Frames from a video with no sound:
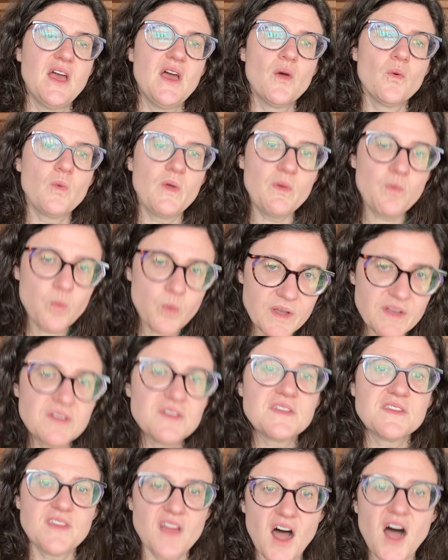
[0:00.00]
we
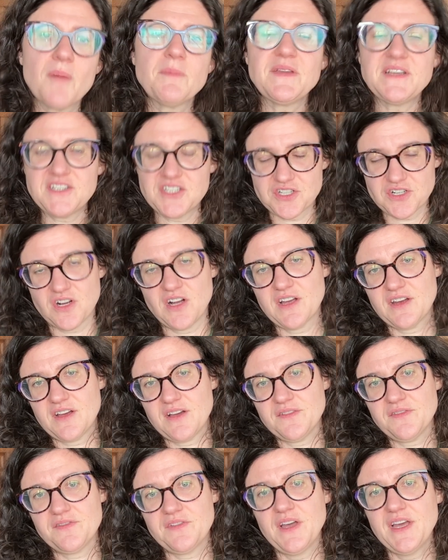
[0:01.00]
will not be strong
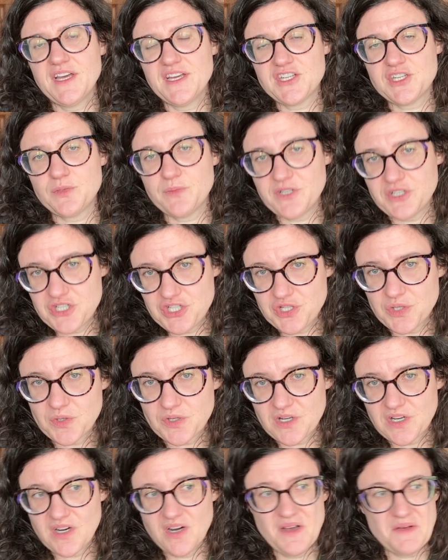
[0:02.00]
enough to
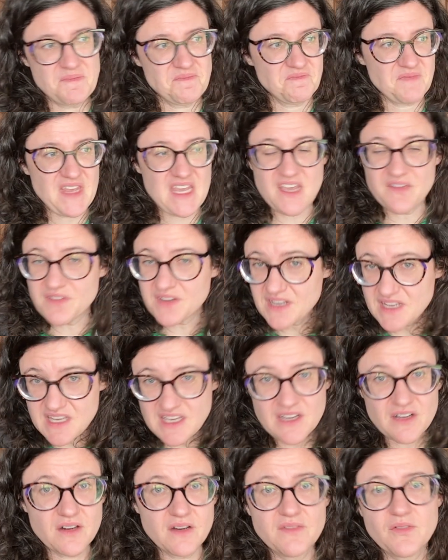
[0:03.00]
endure even a
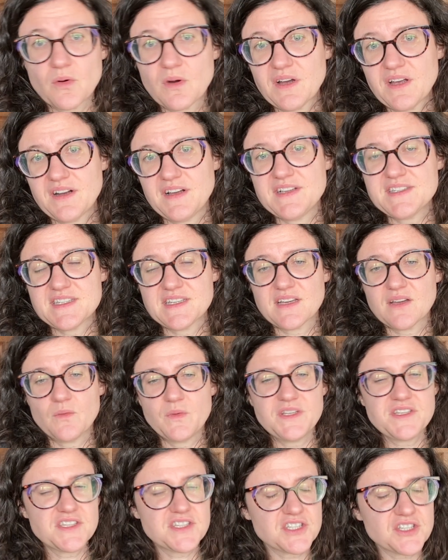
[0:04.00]
year of organizing.
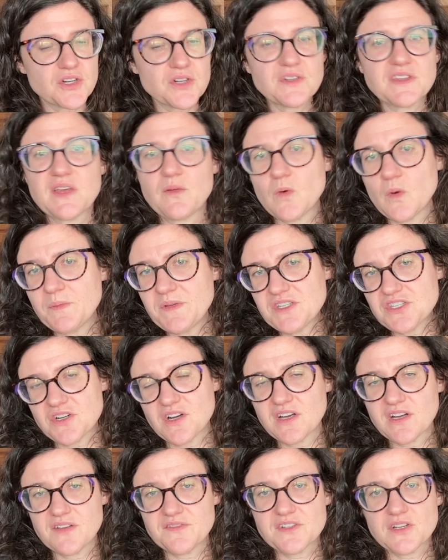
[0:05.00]
We certainly won't be
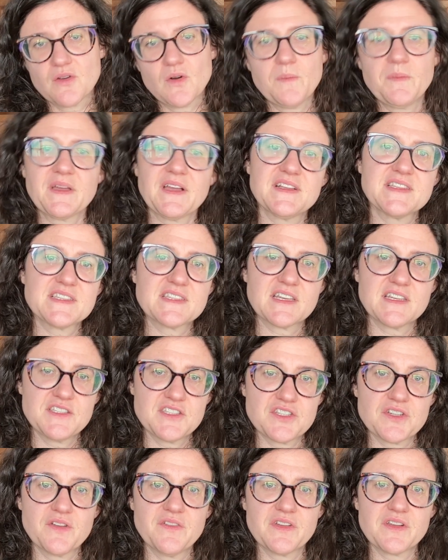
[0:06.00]
strong enough to go up against the
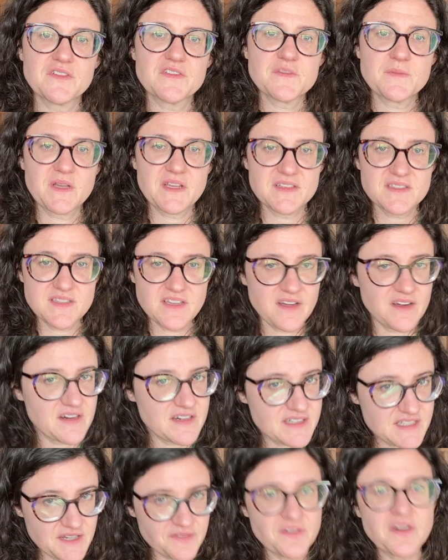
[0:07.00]
Conservatives because they are a
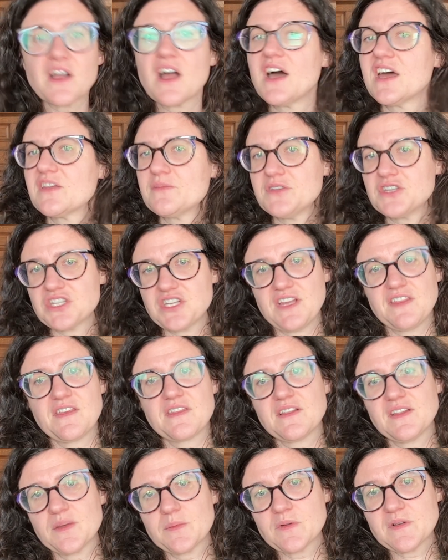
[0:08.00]
different kind of machine than
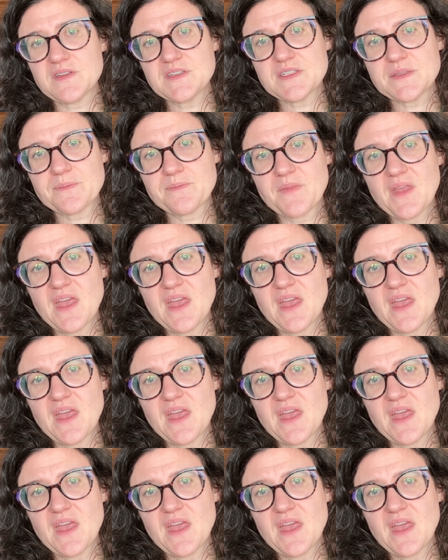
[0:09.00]
the Liberals.